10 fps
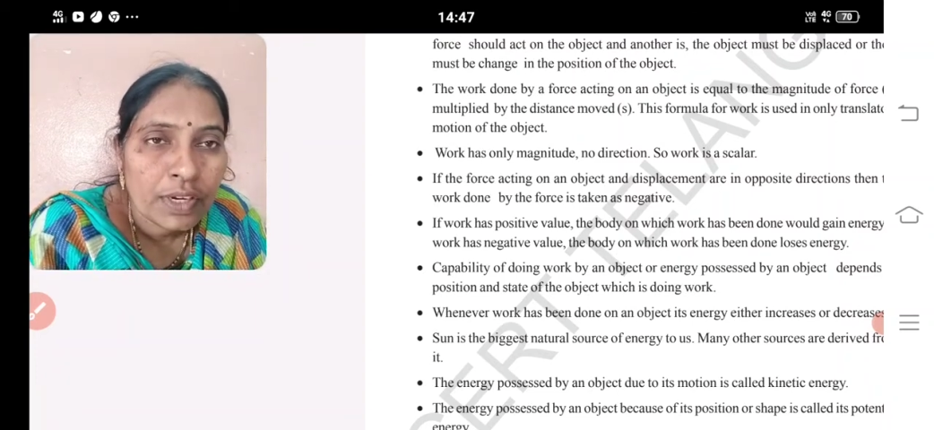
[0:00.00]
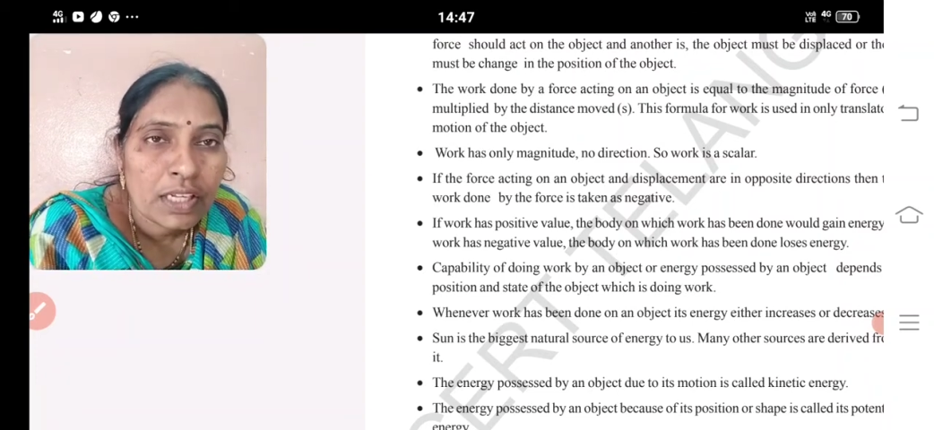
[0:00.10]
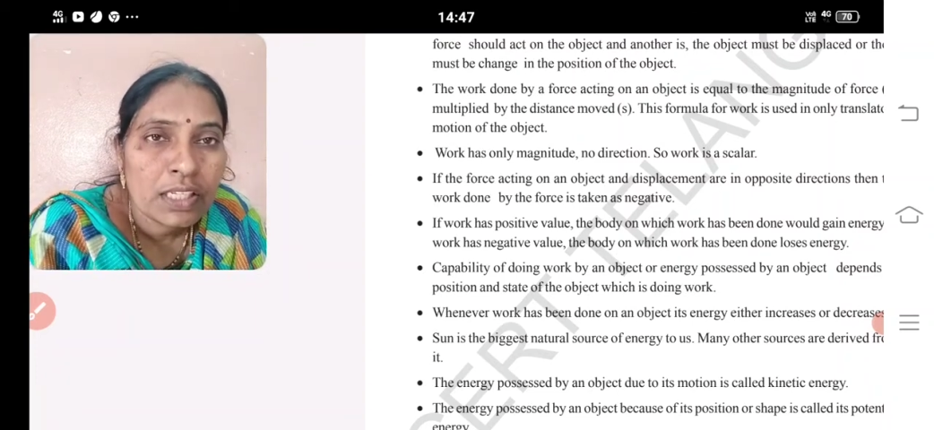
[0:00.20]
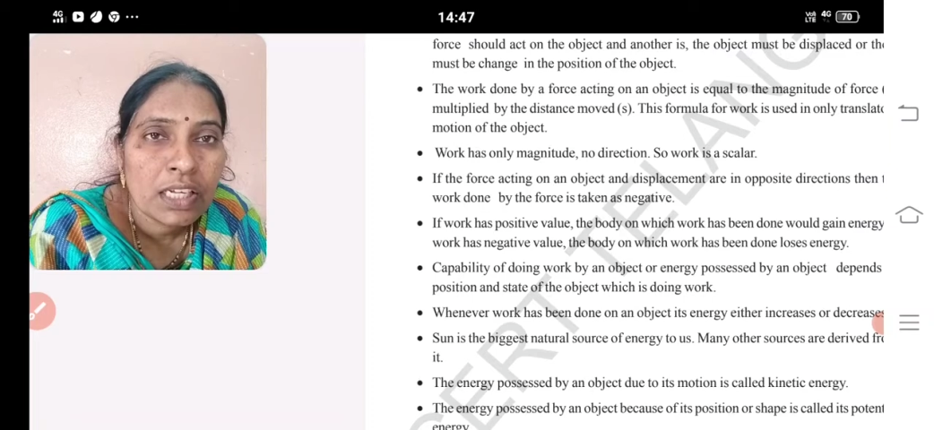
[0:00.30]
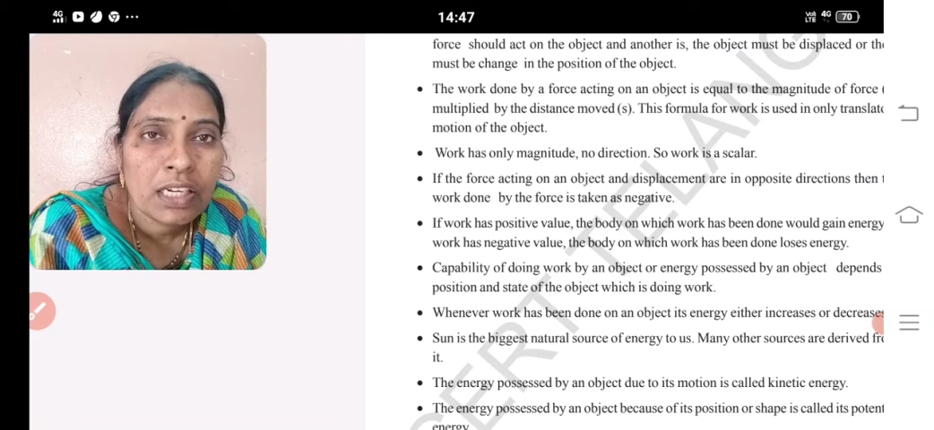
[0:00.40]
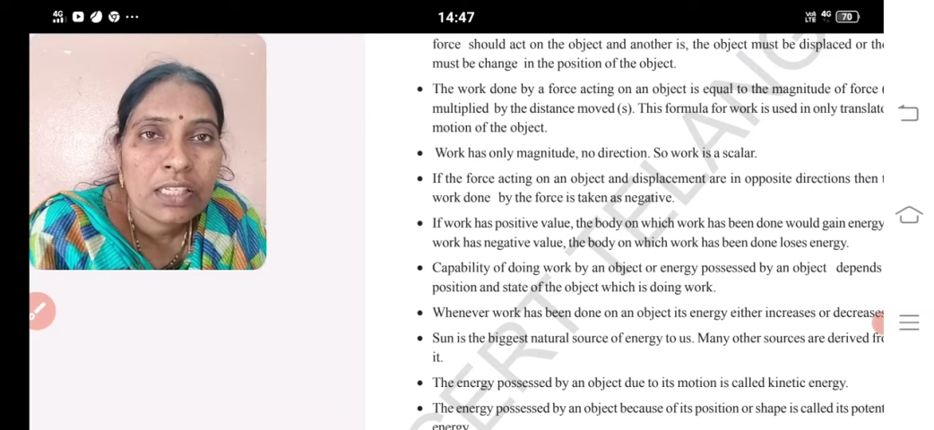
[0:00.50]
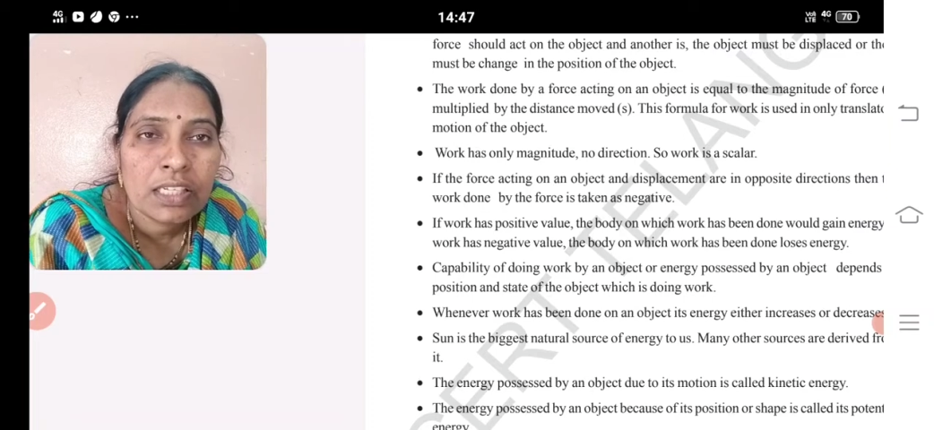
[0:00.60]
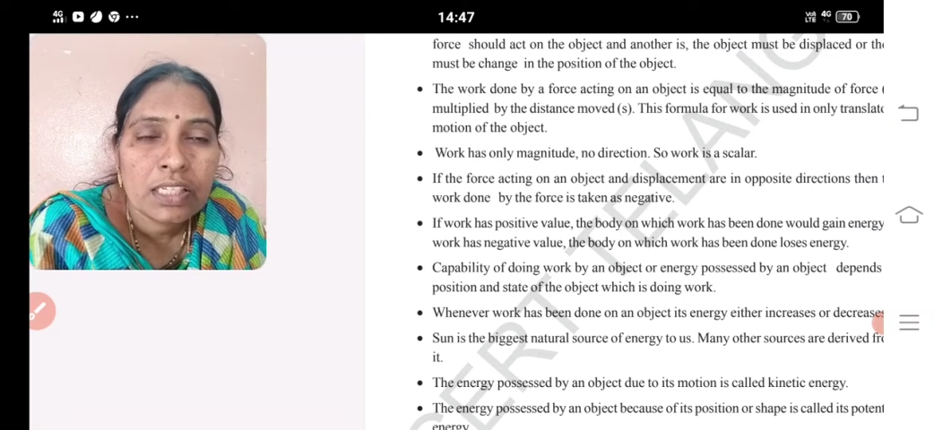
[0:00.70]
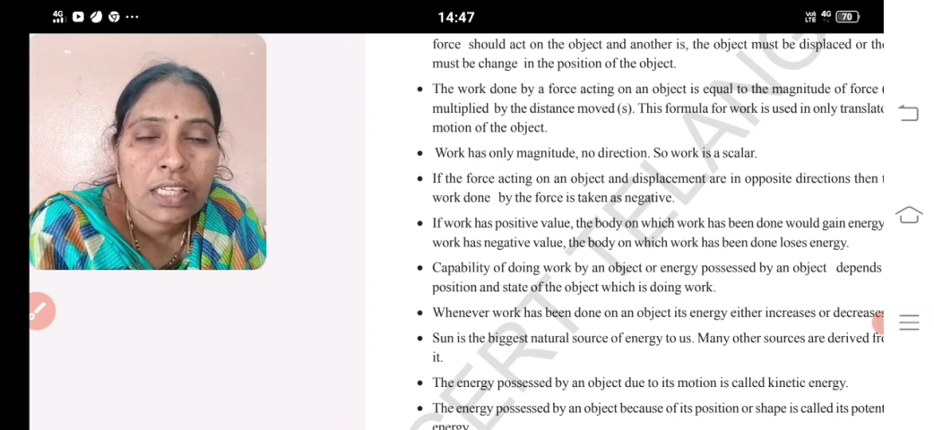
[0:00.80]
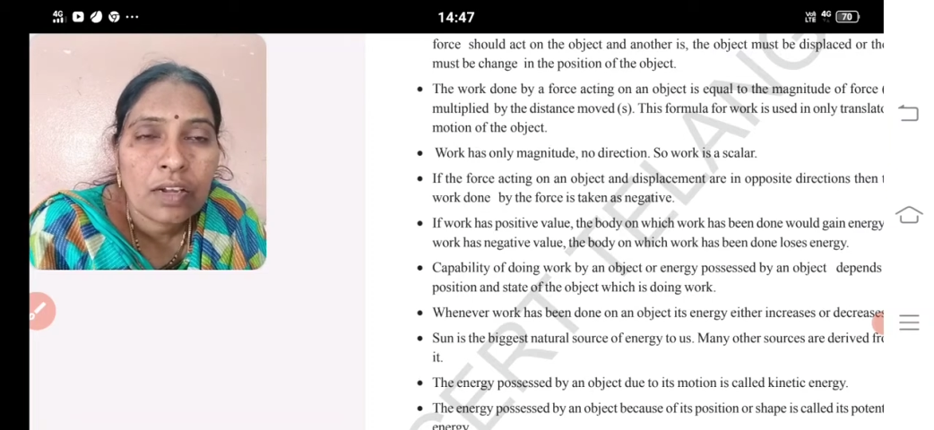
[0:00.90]

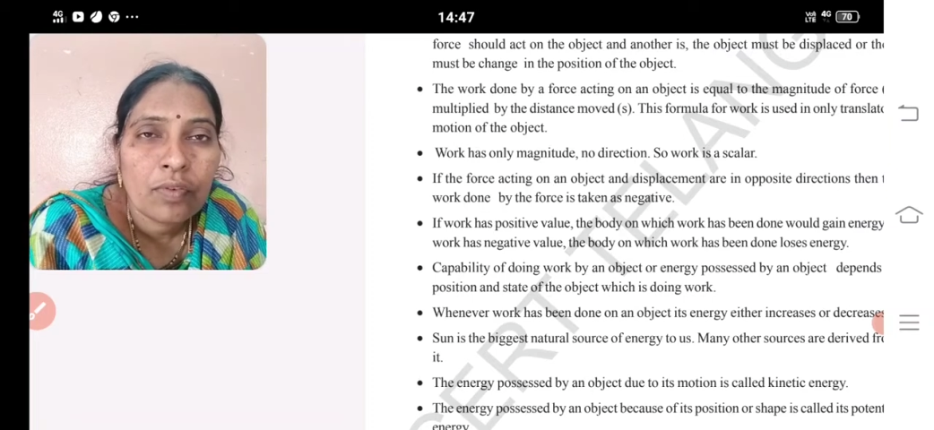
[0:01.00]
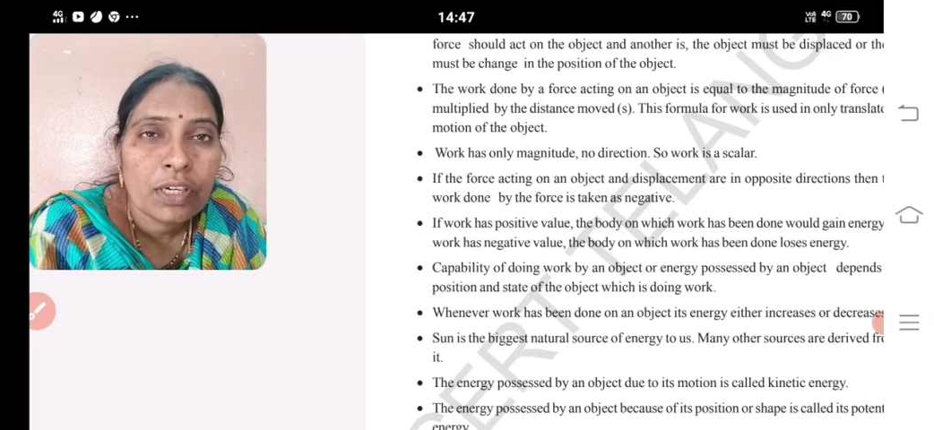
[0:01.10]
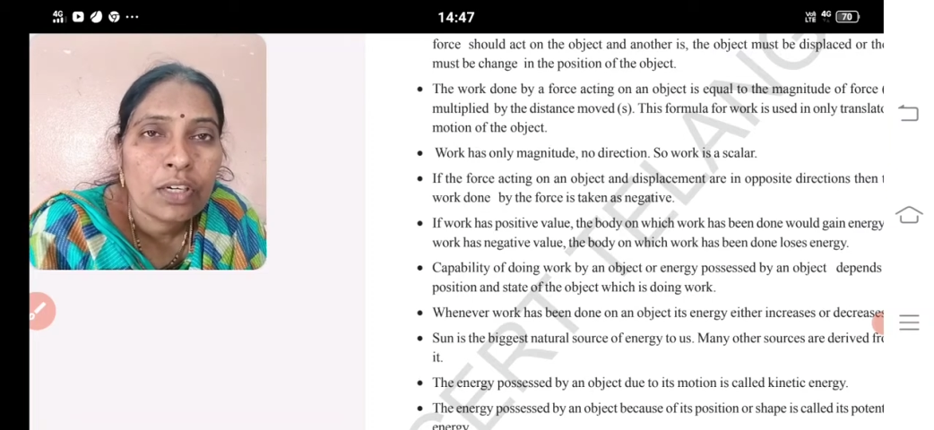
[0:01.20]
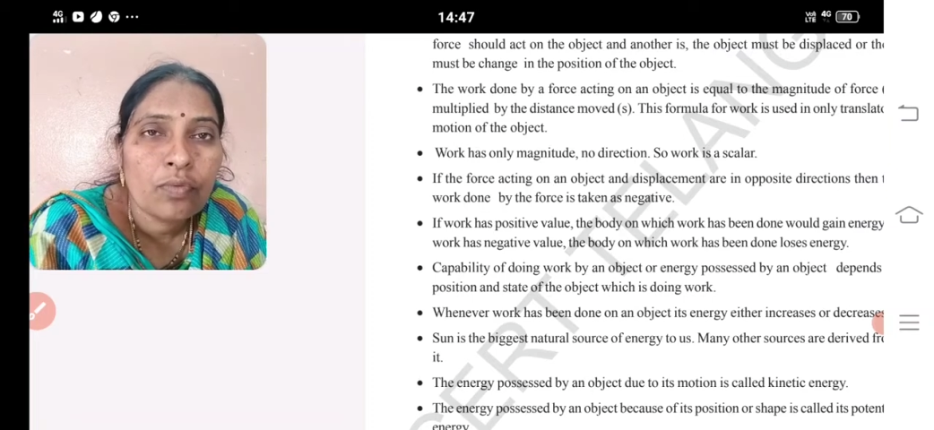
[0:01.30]
energy is converted